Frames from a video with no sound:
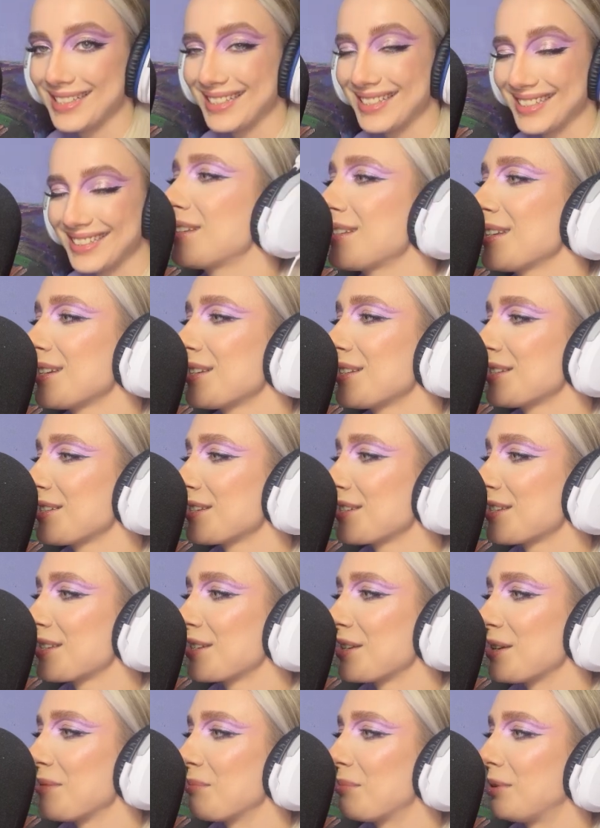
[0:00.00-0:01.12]
Such a
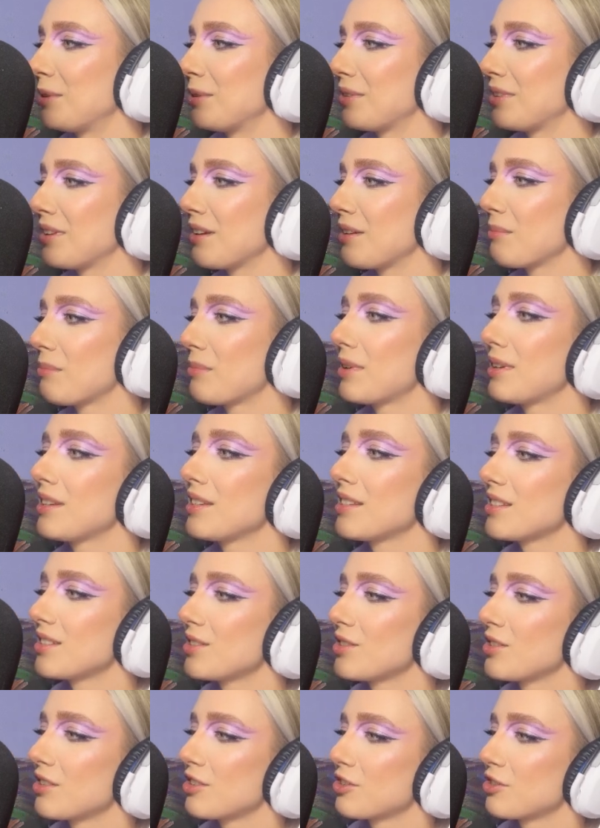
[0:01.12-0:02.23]
simple thing, but this is
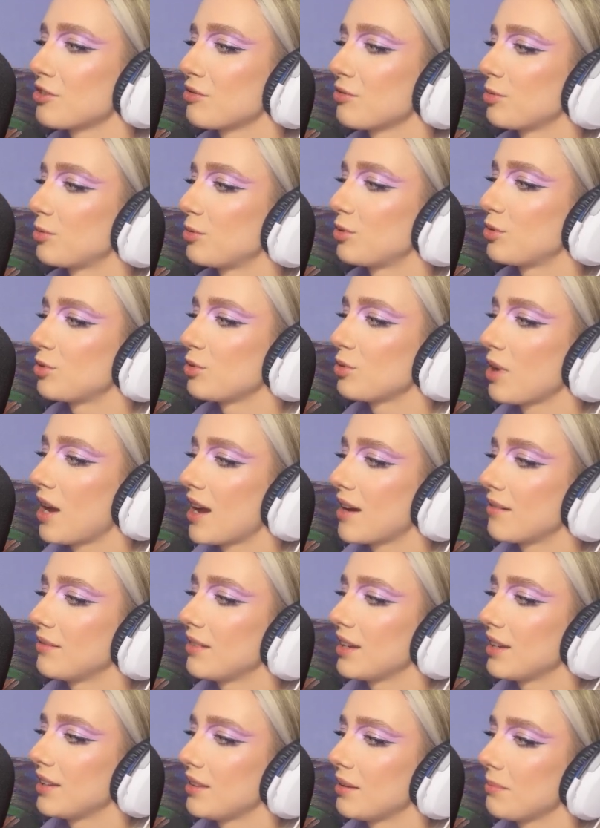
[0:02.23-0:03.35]
just to have
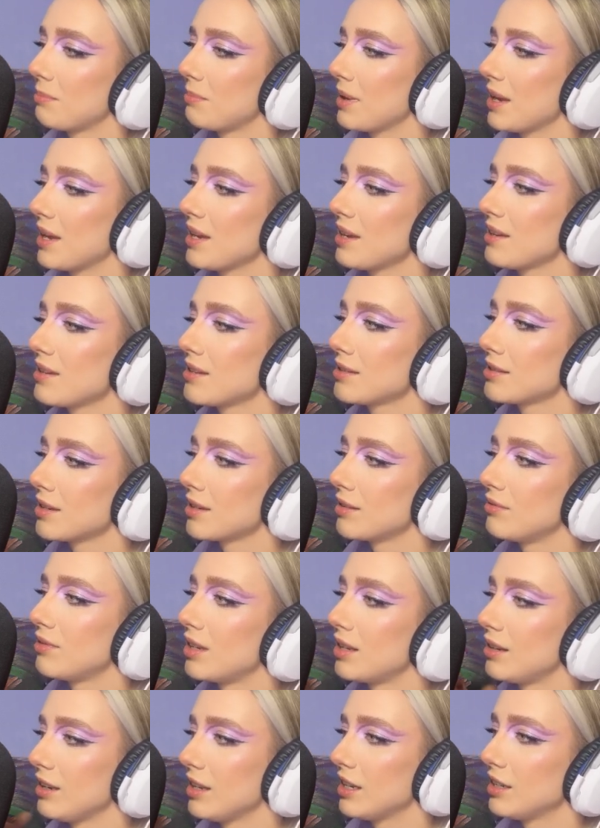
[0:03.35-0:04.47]
like the base, and
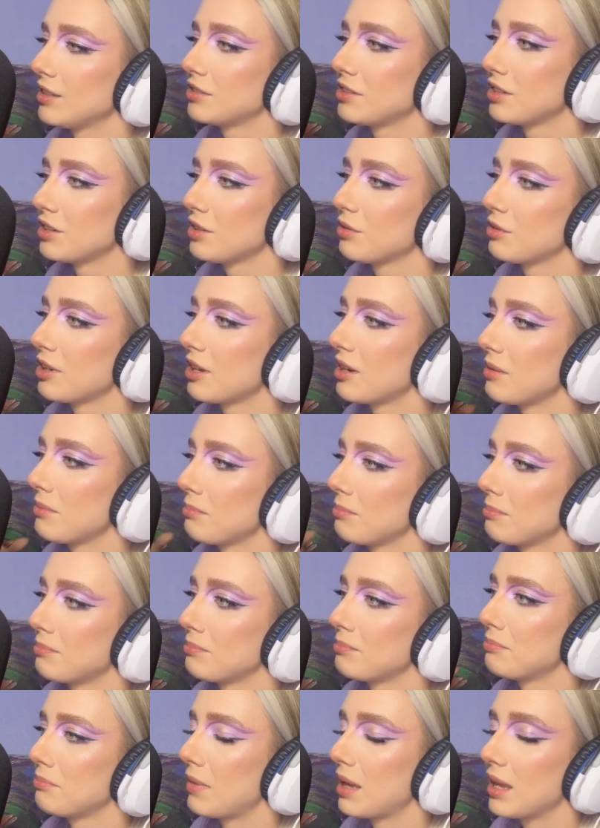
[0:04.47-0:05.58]
then later you can
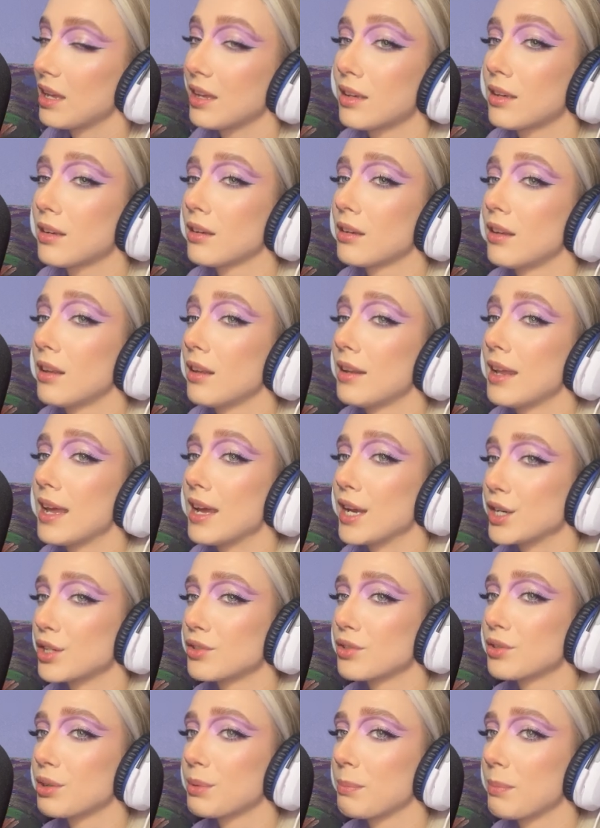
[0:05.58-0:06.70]
make
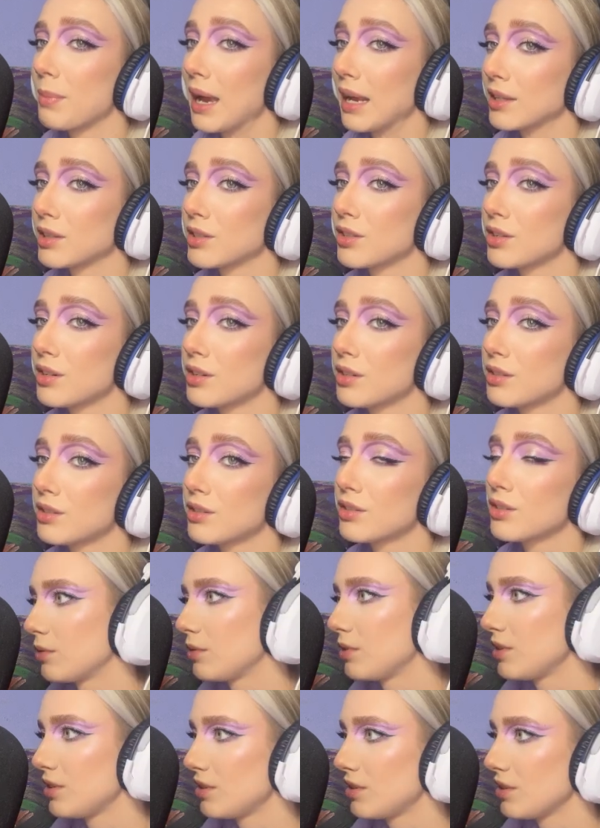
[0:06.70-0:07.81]
extra patterns. So
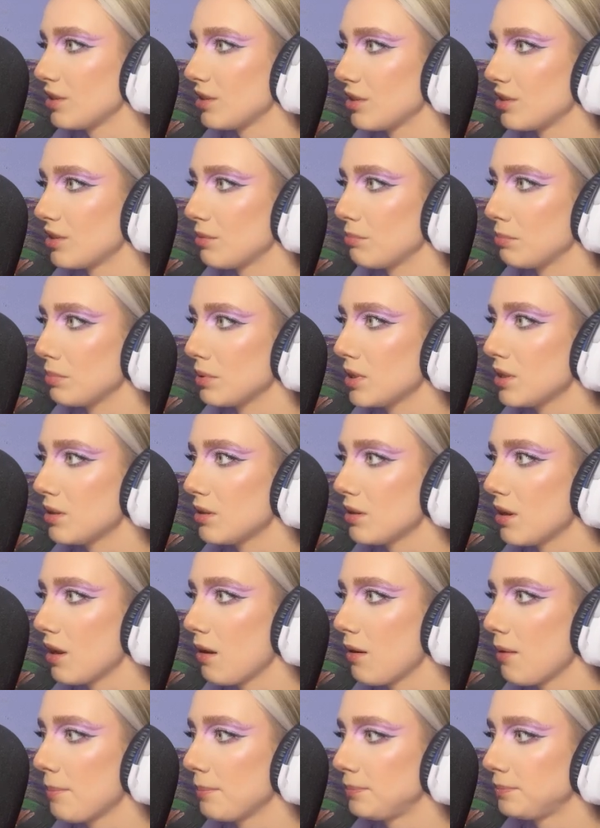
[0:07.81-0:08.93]
this is the beat now.